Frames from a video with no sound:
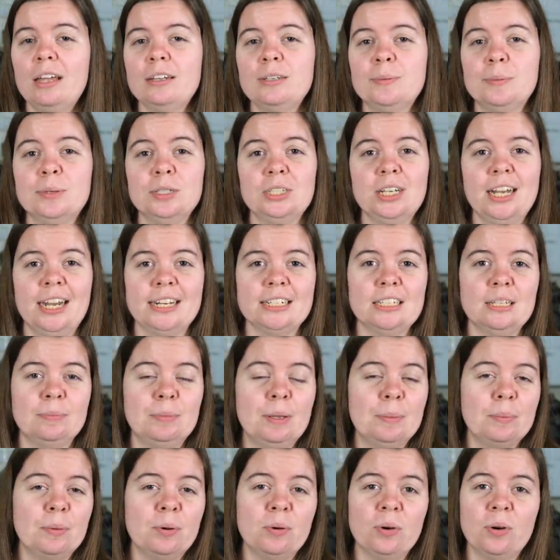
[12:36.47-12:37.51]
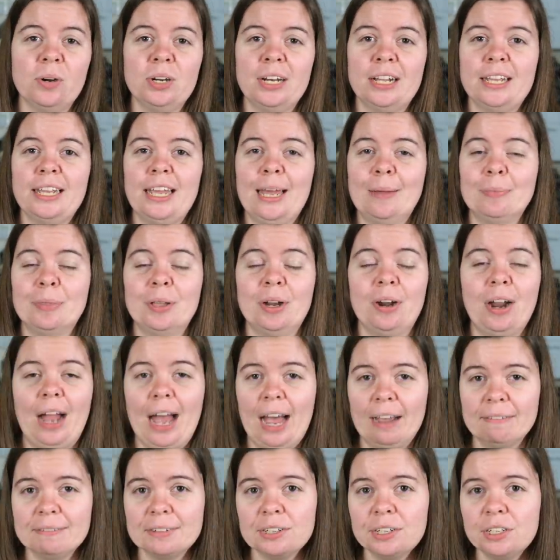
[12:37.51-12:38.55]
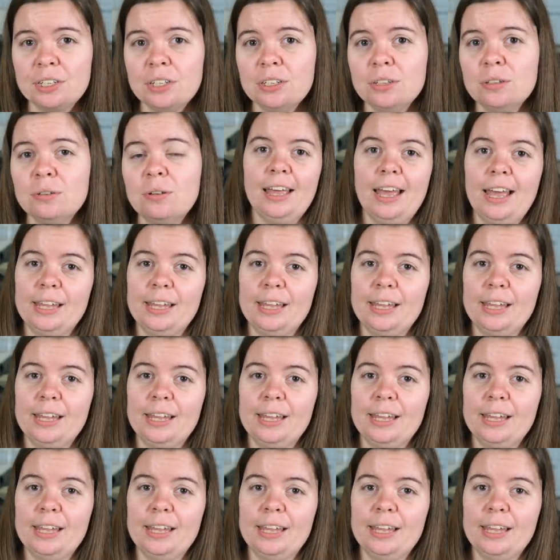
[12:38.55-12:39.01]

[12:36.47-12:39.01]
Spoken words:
to protect the people who are going to camp there after you,